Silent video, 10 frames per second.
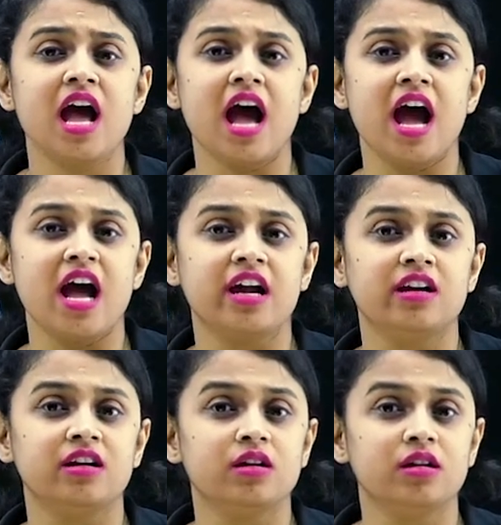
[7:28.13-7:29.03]

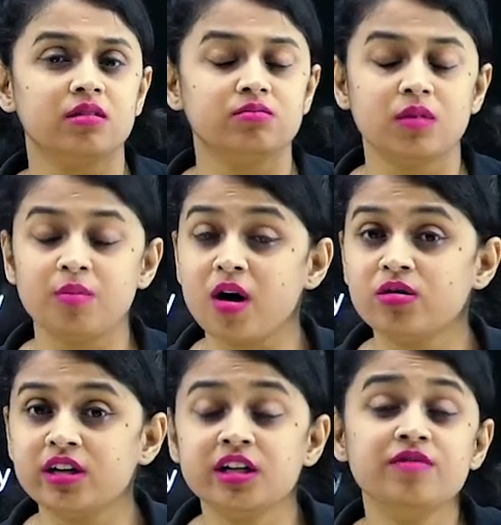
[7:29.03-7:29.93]
And uh,
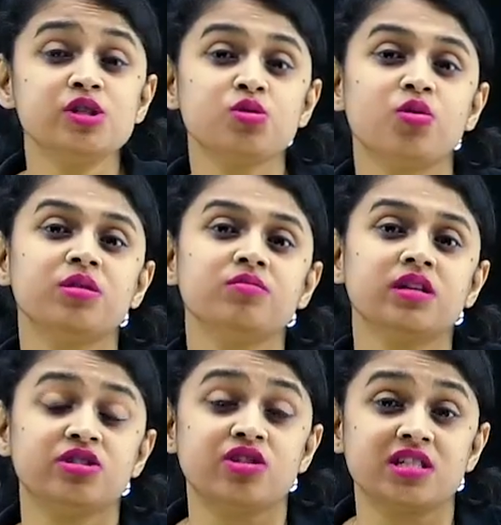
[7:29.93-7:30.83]
about, he even showed him,
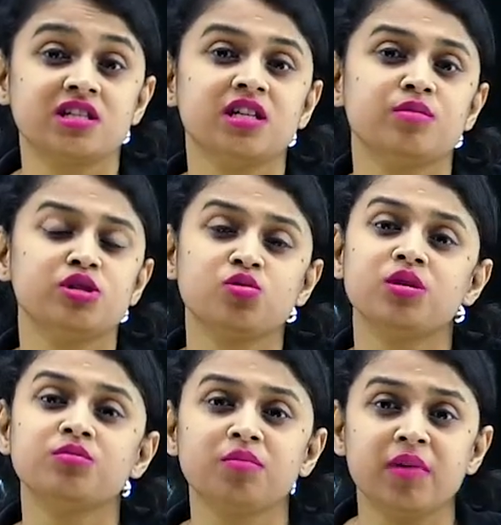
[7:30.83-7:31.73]
he trusted him and
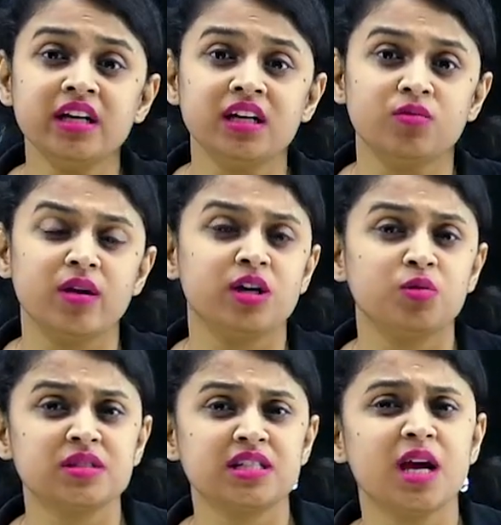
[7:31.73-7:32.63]
showed him the money, where it
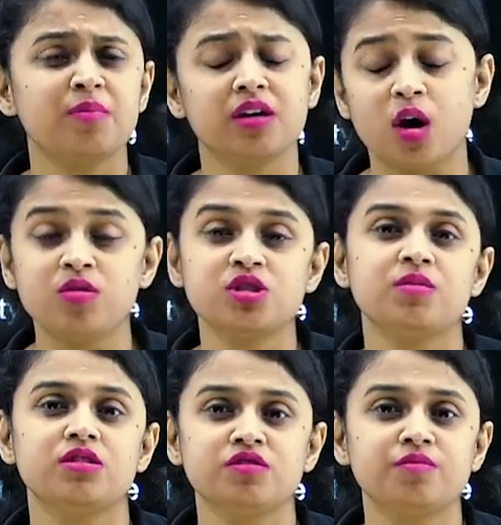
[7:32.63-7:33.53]
was kept and how much
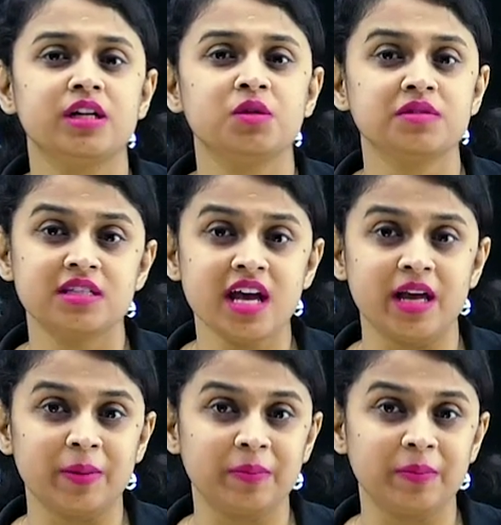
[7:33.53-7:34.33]
amount of money was there.